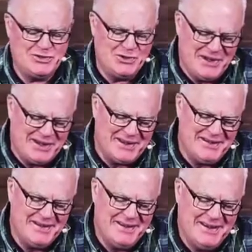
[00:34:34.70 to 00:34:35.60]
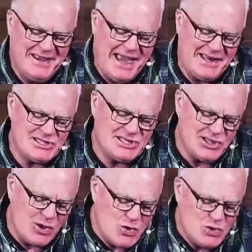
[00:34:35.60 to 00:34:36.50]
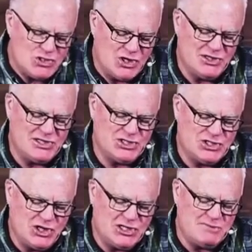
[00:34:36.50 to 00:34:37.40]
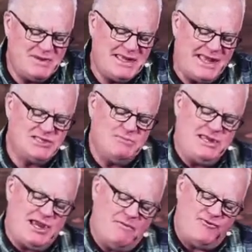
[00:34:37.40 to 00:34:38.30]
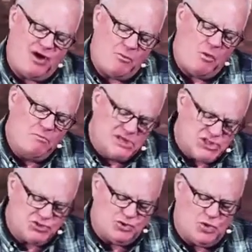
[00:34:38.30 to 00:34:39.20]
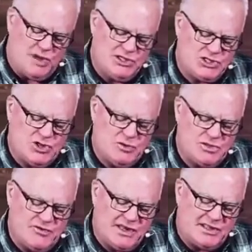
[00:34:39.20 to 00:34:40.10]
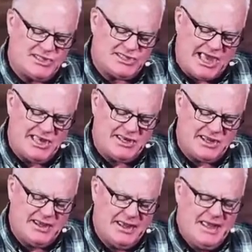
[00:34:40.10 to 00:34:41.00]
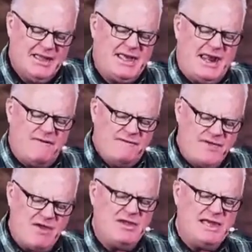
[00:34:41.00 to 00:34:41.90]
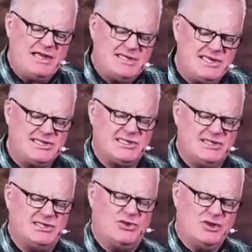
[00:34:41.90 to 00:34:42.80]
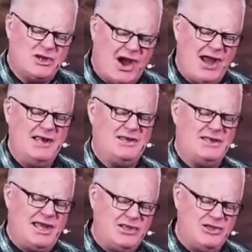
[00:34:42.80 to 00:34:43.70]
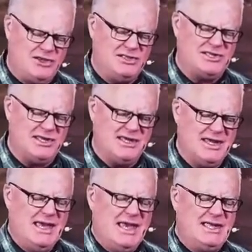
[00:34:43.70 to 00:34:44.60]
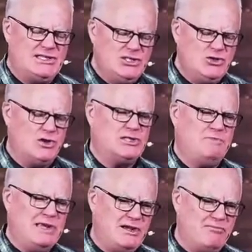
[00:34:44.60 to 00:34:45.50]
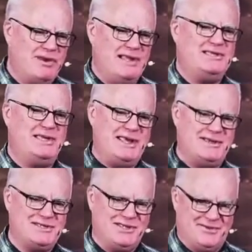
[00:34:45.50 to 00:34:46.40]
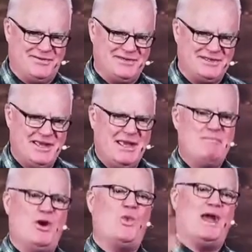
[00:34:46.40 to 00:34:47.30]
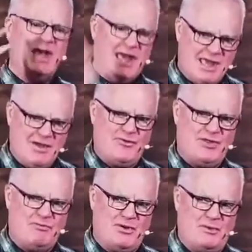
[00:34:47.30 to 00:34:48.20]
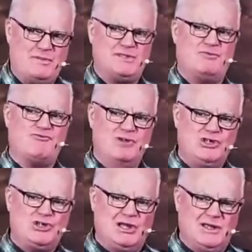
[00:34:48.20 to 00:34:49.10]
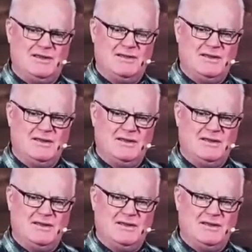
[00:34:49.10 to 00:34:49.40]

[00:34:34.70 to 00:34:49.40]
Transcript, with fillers: doing. And as local churches, churches began to become far more missional in terms of an understanding that our very existence on an island like Guernsey is not to be complete in ourselves, but we're here for the purpose of reaching